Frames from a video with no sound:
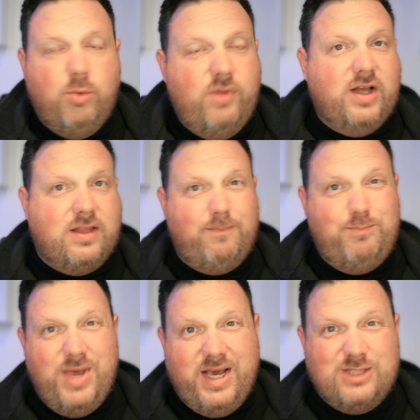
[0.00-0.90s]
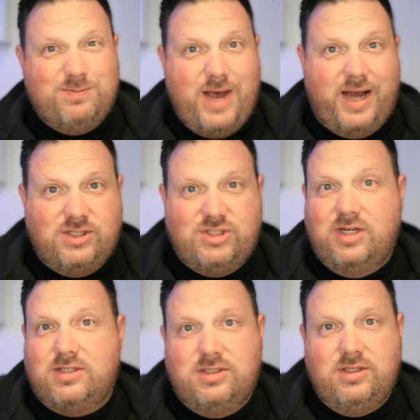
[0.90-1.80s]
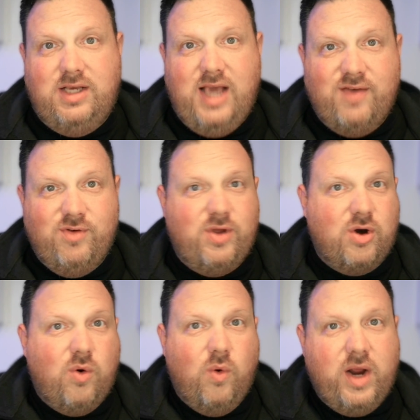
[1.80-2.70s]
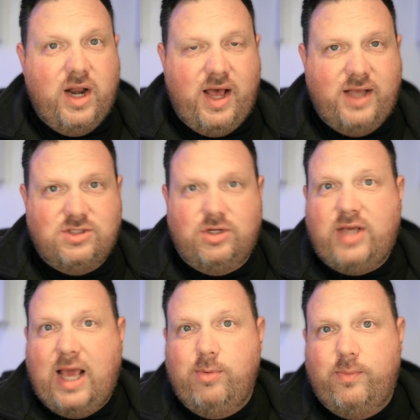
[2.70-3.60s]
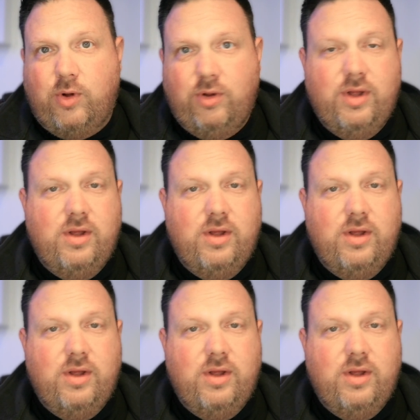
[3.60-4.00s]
We've got the biggest, baddest Justice League ever. They're organized, they're capable.